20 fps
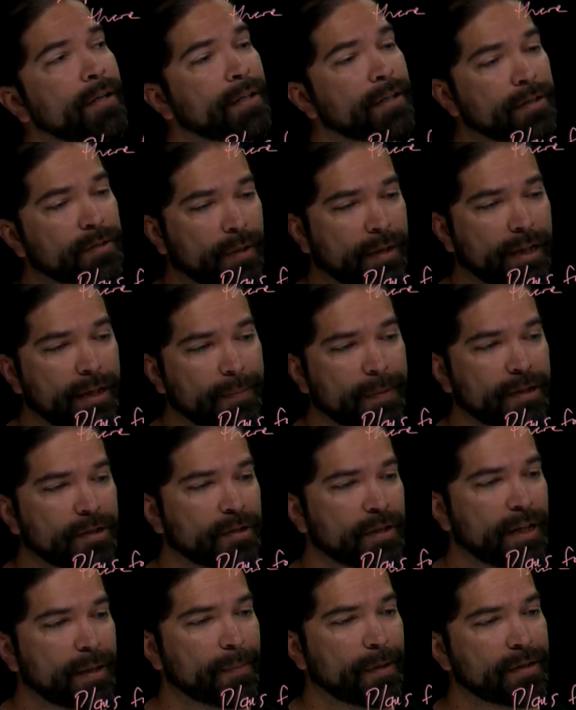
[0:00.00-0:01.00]
So I need to make sure
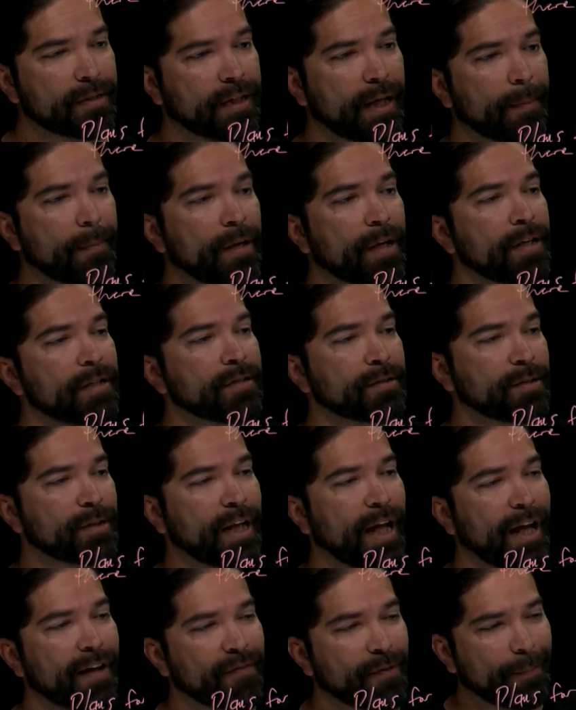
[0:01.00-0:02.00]
that I'm on time. So you're
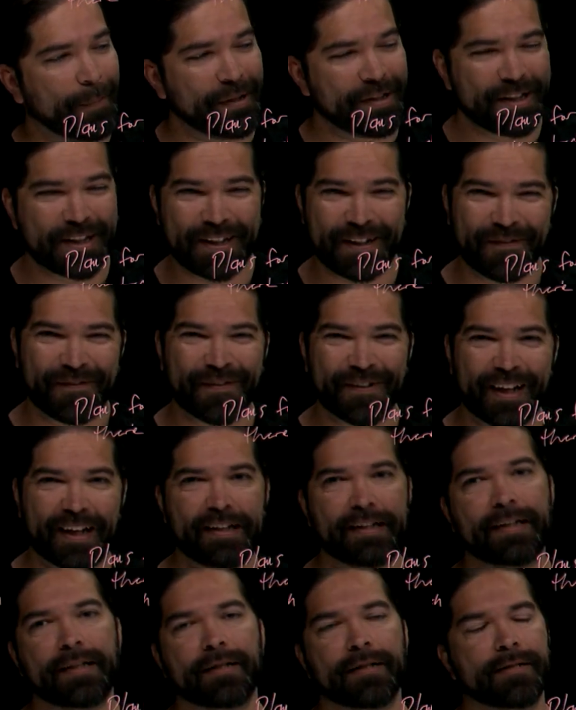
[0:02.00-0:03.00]
gonna have a bunch of different
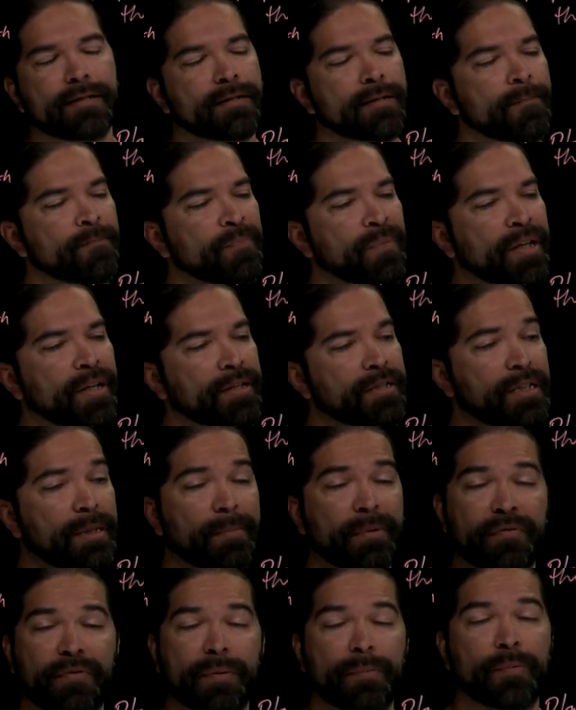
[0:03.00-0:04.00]
ideas. Some
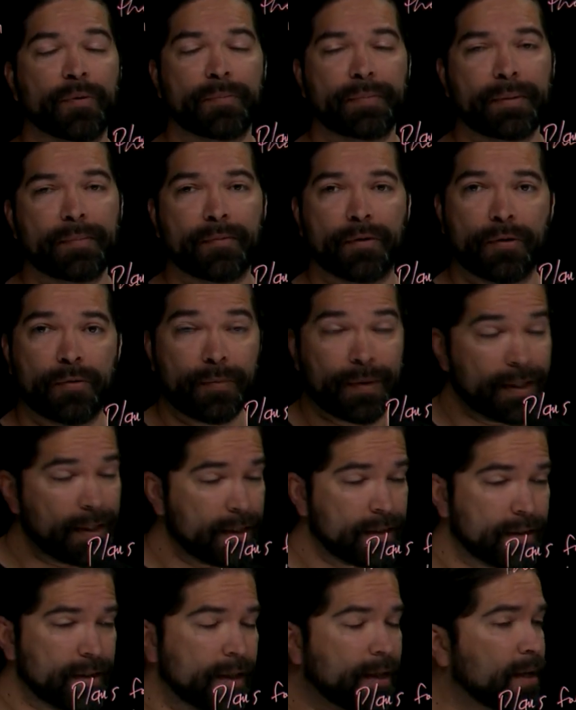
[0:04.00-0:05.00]
of them will be more
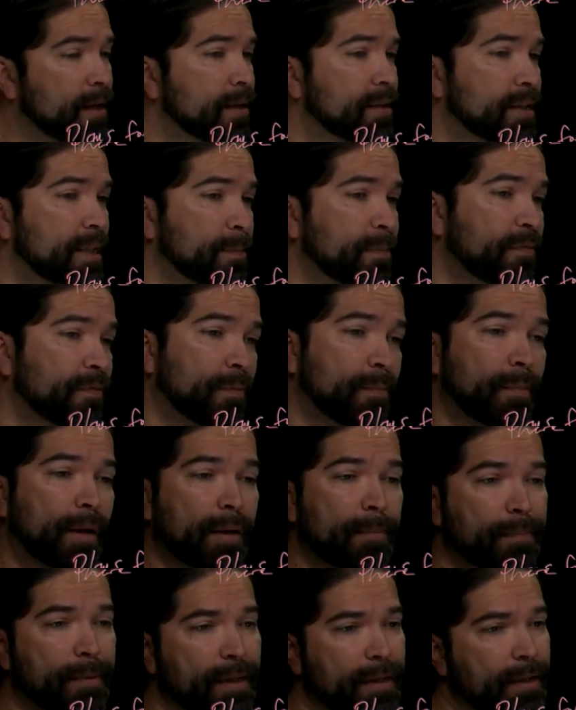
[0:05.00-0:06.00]
realistic. Some of them
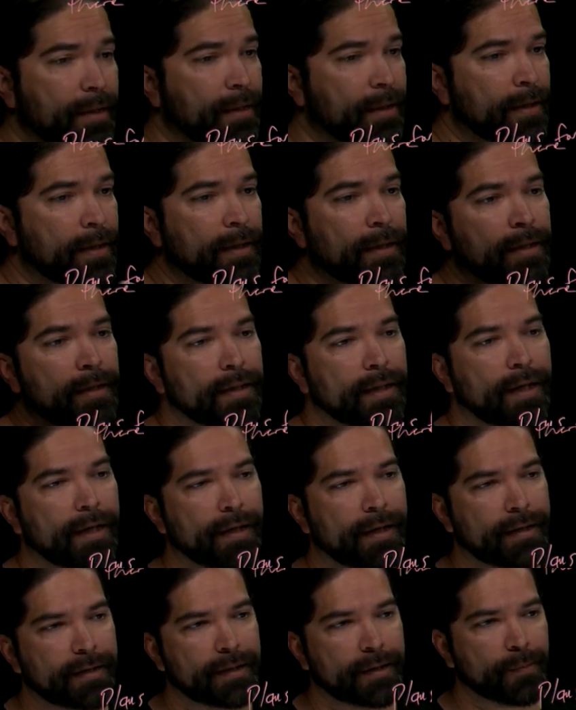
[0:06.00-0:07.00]
might be
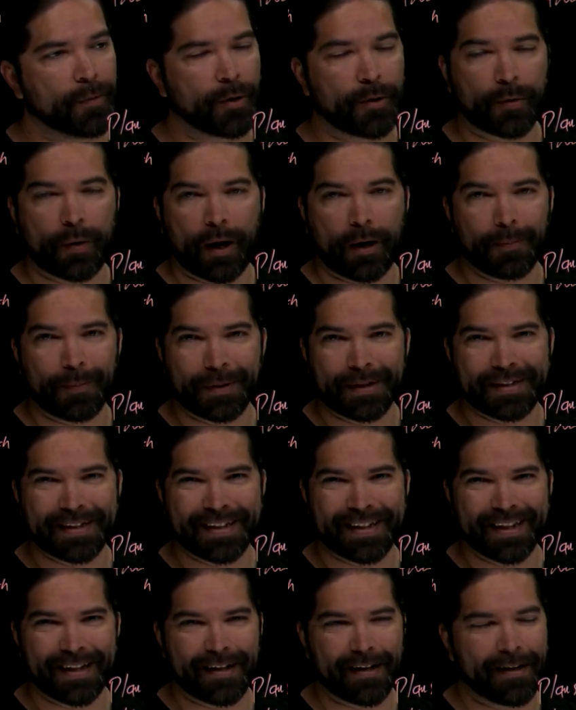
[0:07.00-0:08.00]
a little more crowd
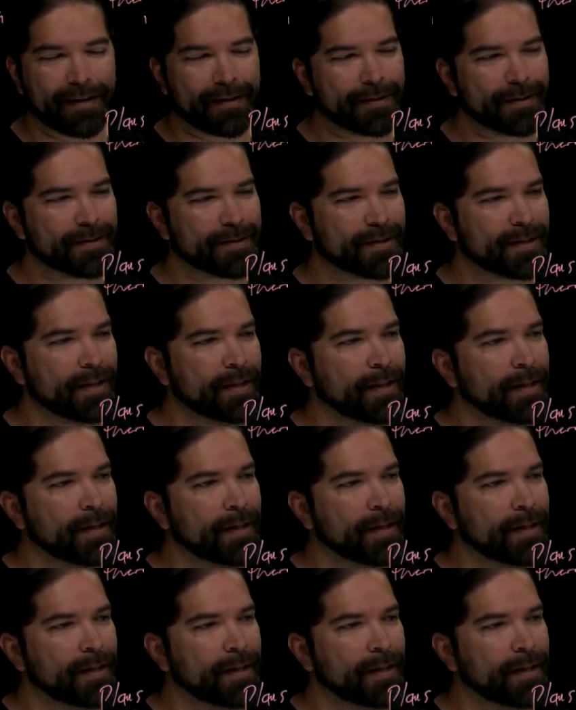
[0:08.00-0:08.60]
pleasing than others.